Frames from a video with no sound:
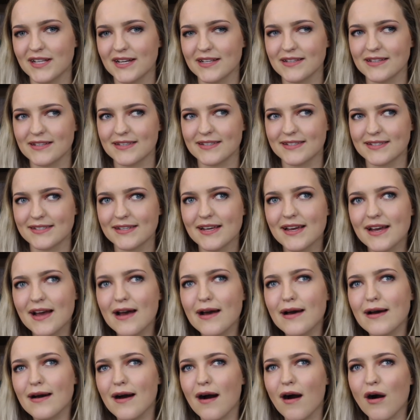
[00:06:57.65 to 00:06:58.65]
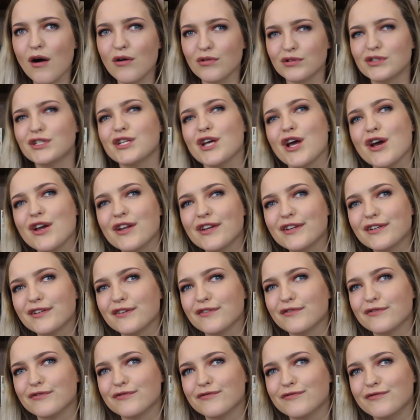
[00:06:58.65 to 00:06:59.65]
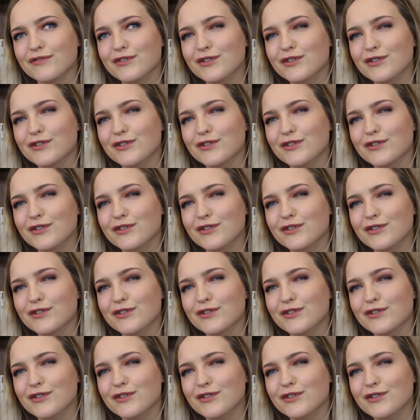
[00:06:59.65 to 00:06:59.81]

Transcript: like, this alternative